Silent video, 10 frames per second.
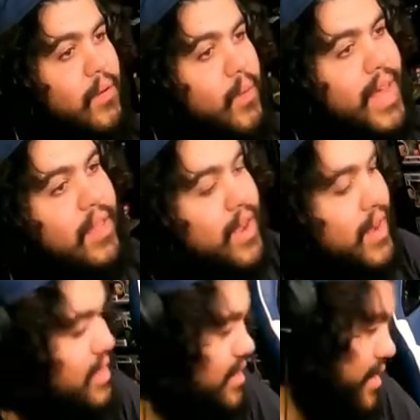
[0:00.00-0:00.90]
now they're
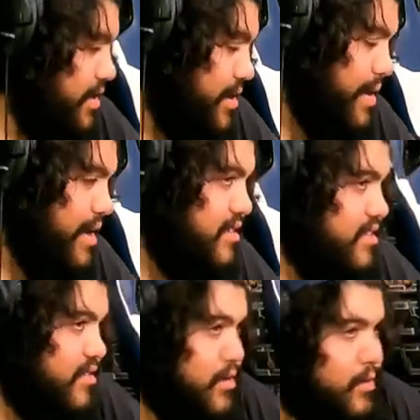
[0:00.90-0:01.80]
gonna now they're gonna make it
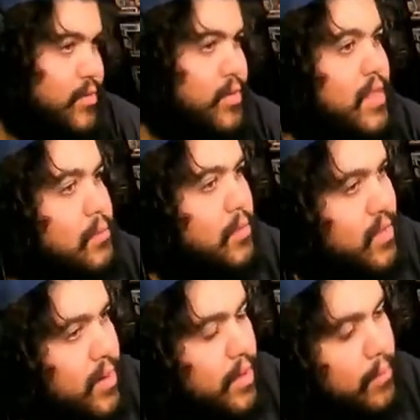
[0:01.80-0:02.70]
season two, so then we'll see
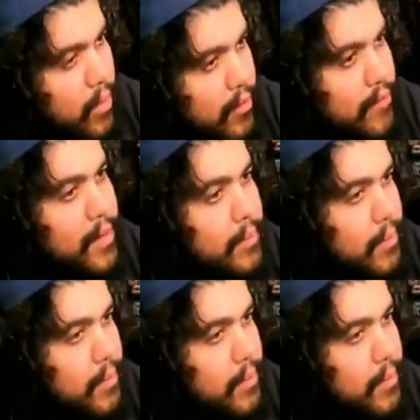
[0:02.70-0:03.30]
probably more of him.